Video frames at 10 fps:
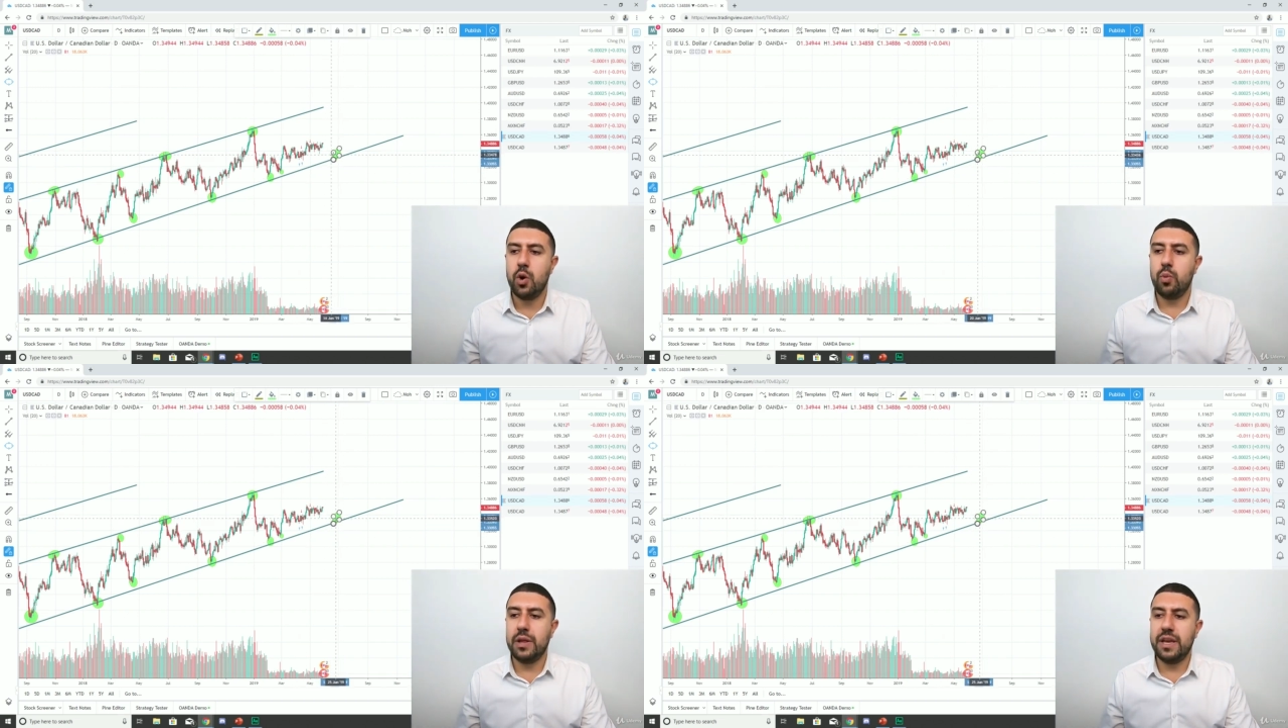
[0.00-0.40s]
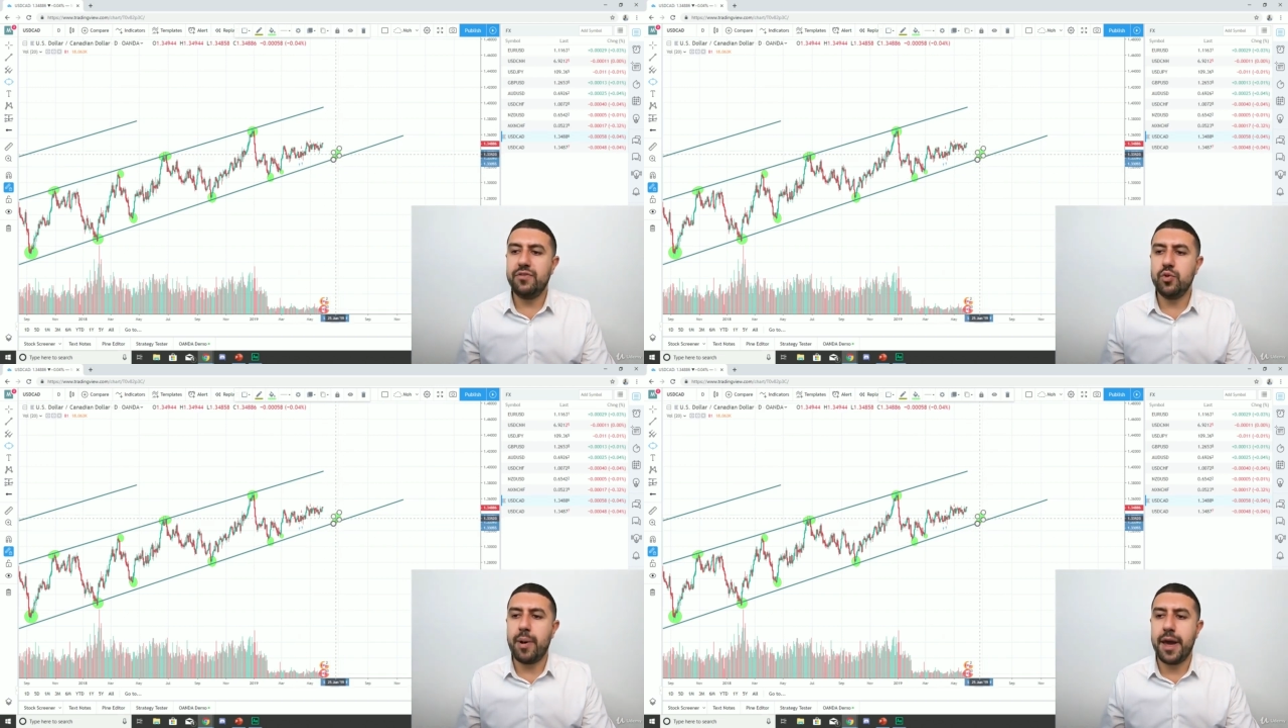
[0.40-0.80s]
Well, if
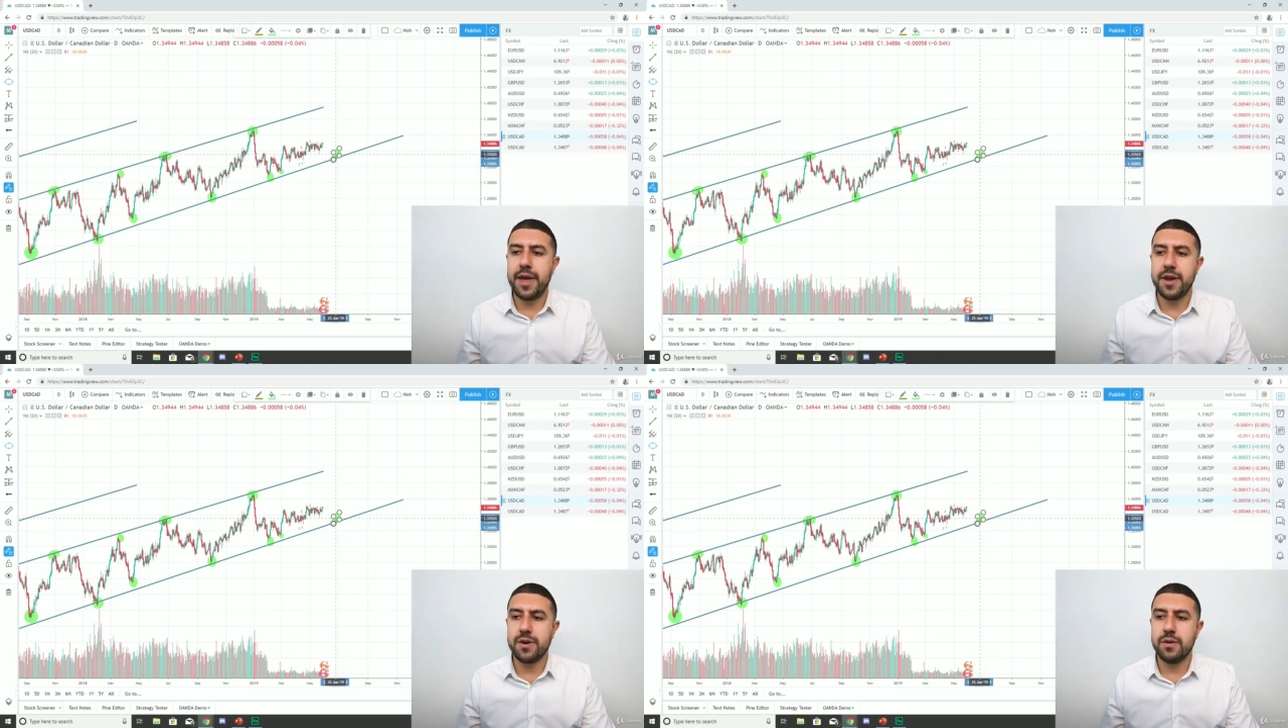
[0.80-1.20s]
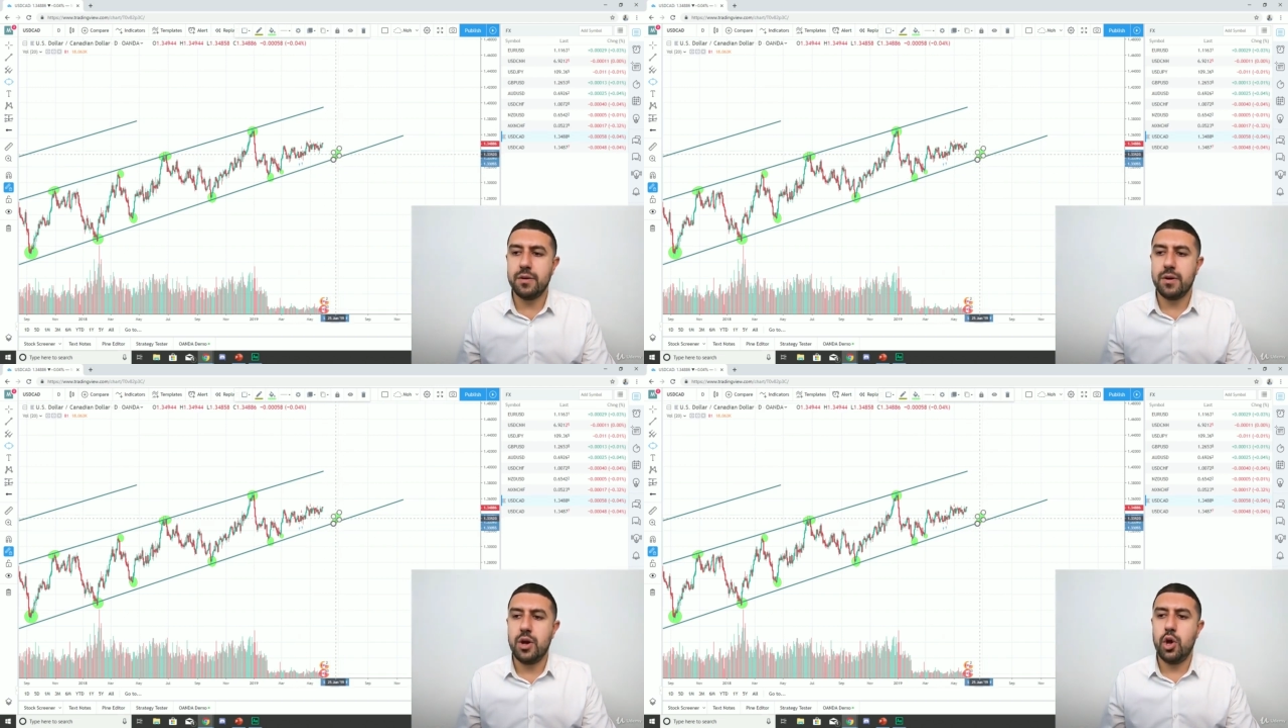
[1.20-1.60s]
you buy here,
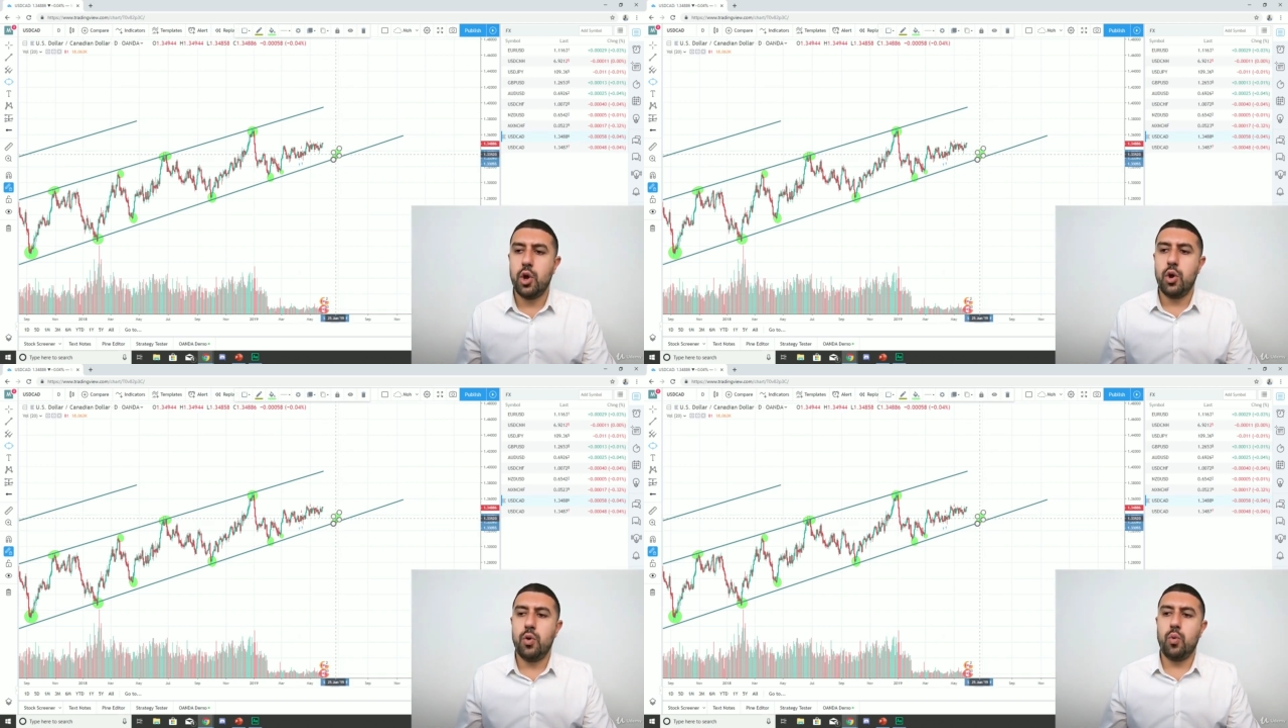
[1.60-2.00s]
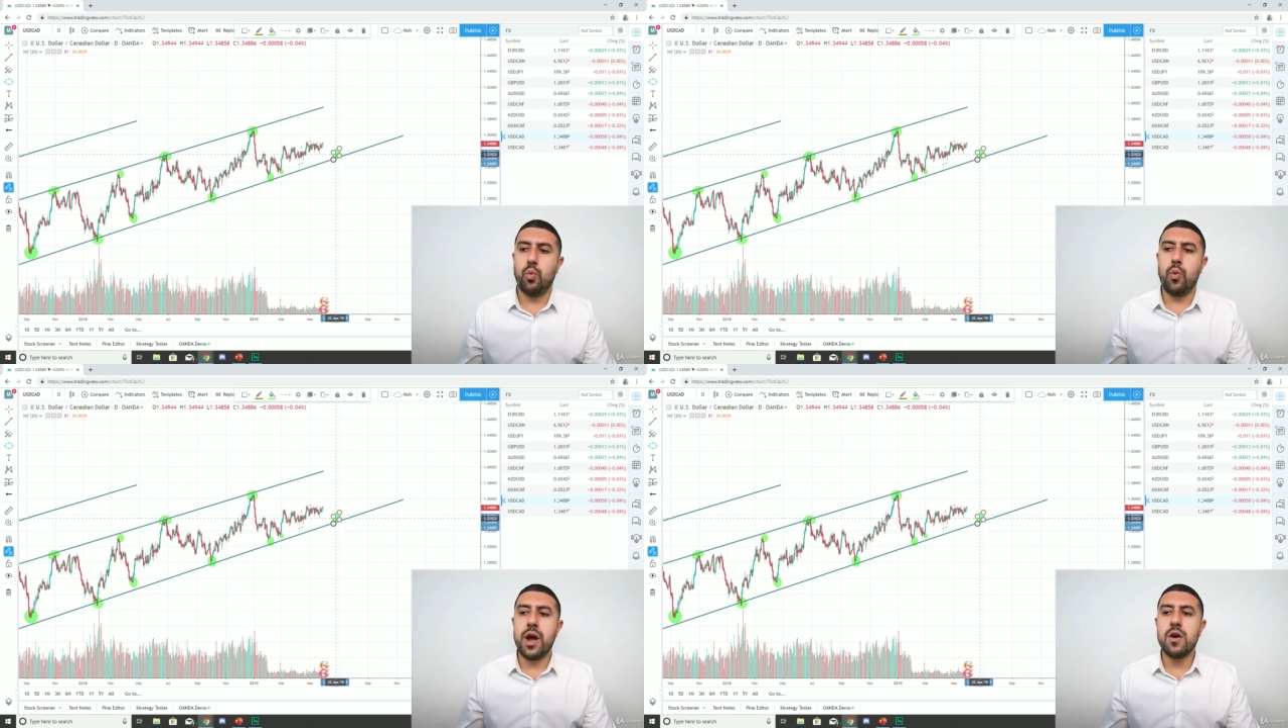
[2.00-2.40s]

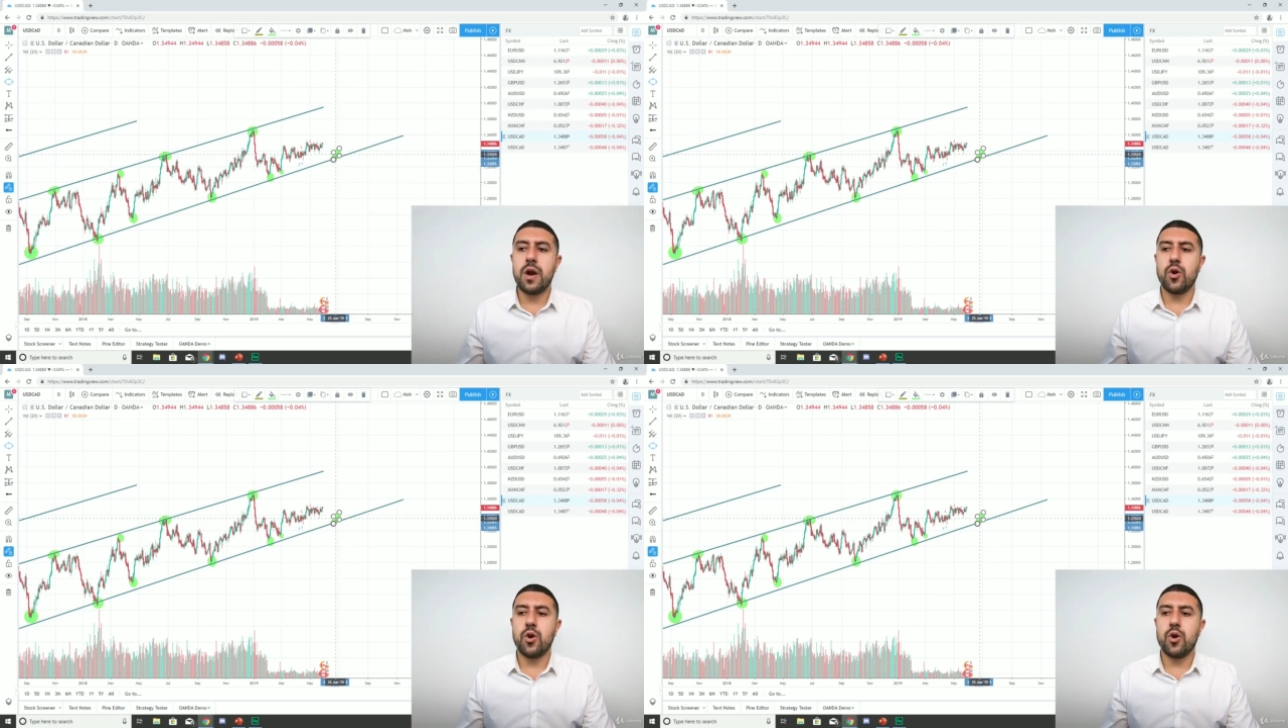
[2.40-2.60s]
where